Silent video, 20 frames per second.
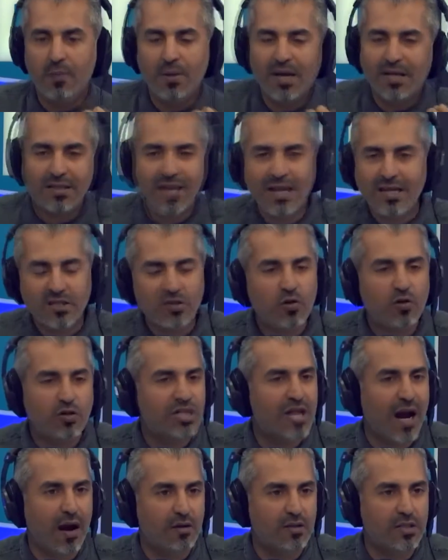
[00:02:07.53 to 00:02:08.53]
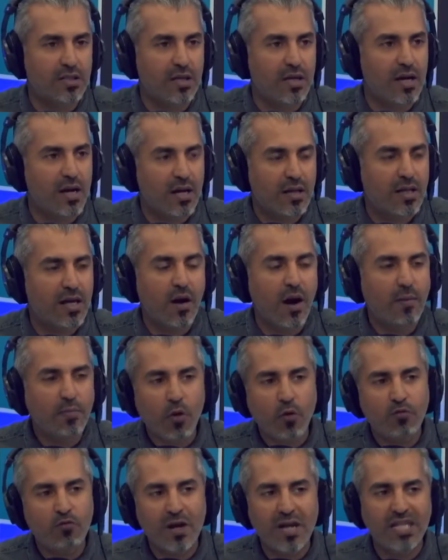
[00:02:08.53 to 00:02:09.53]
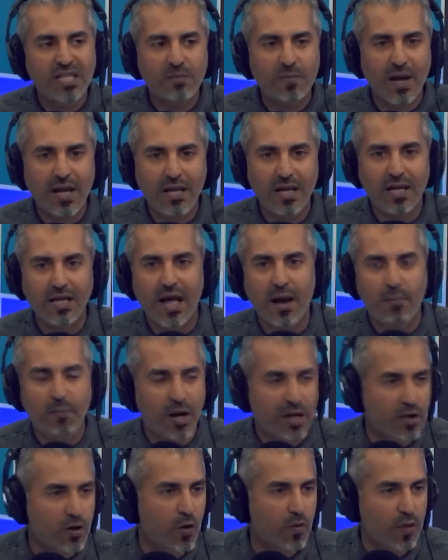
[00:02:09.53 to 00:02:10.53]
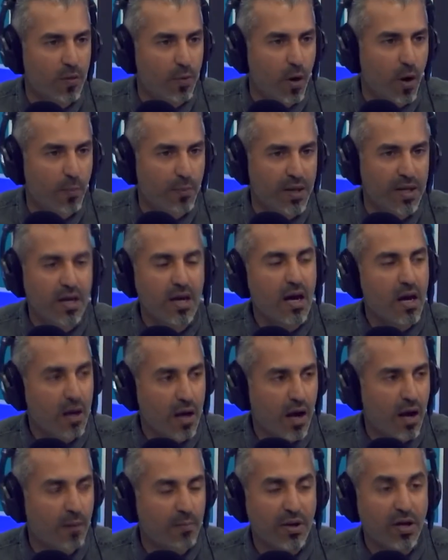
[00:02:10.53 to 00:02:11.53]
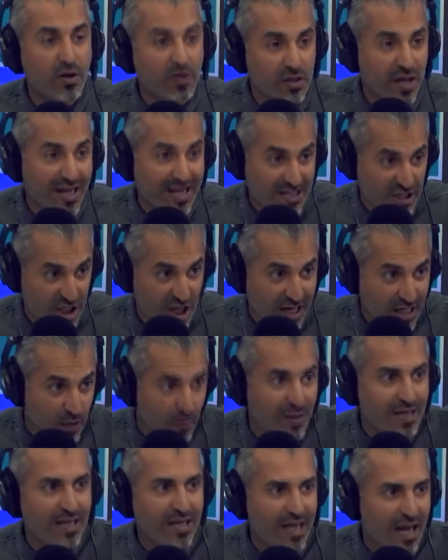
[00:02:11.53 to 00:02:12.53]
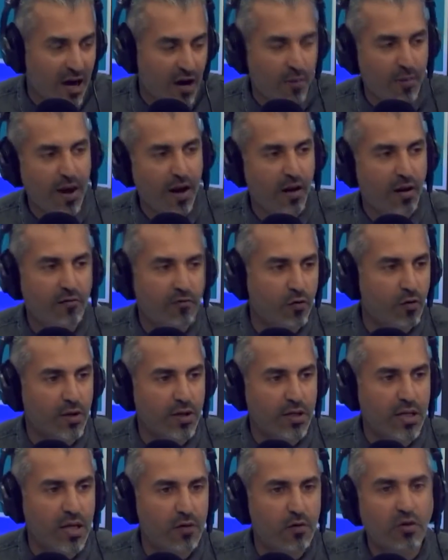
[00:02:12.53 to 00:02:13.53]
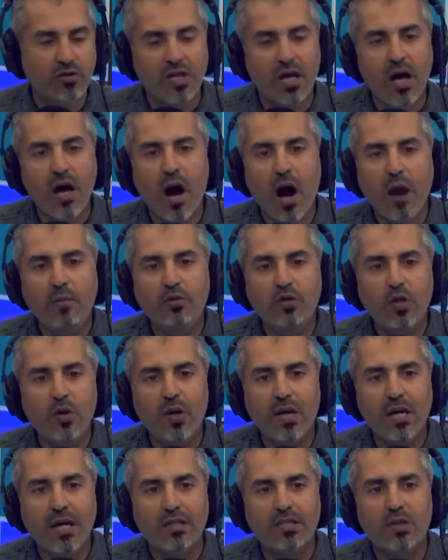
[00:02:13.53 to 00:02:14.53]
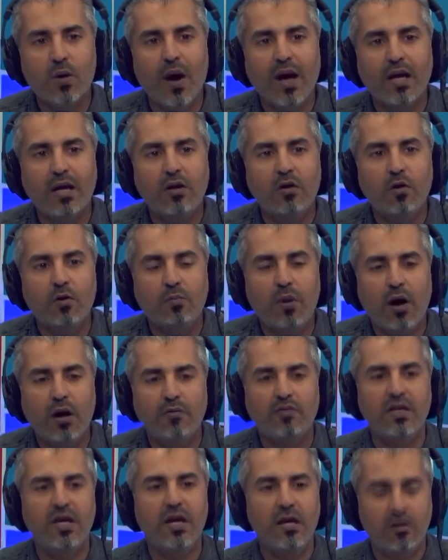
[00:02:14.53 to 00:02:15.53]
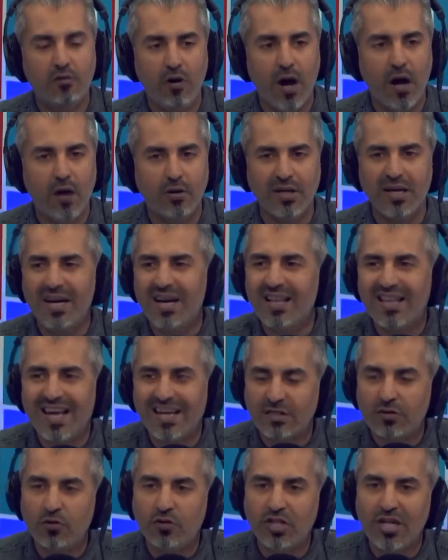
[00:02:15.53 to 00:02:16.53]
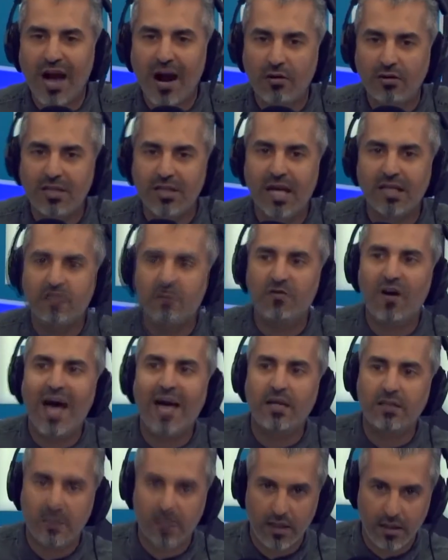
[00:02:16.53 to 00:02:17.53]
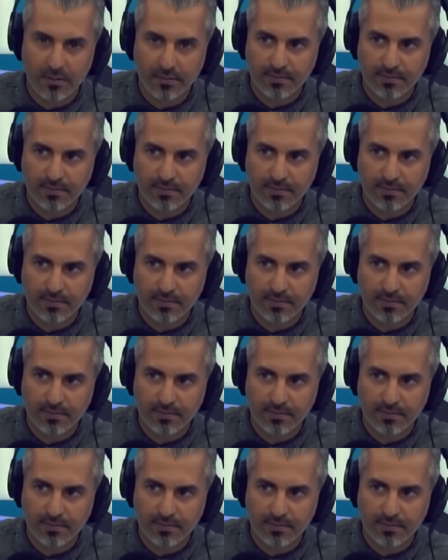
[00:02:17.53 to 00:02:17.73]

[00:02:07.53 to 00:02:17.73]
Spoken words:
Because then it's not charity. Then I'm not really spending that money on the poppy because I genuinely care about our fallen heroes. I'm doing it so I can look part of the in crowd. That's not charity, that's vanity.